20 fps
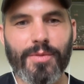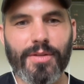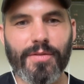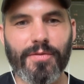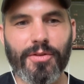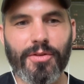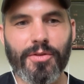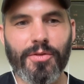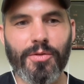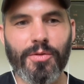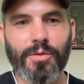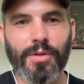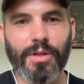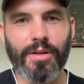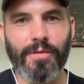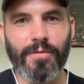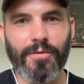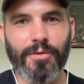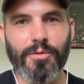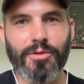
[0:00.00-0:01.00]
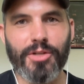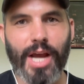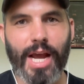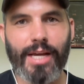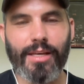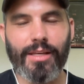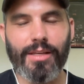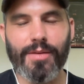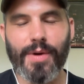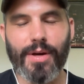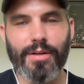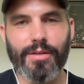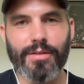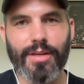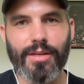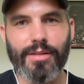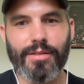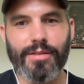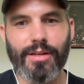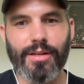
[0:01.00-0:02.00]
if you interviewed Jacky about his
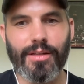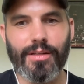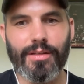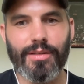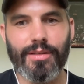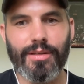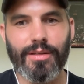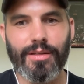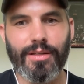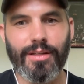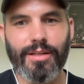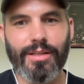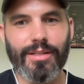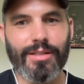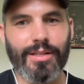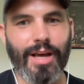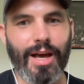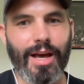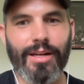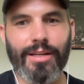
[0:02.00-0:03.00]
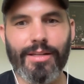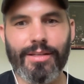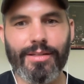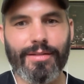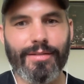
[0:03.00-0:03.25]
case study, it's kind of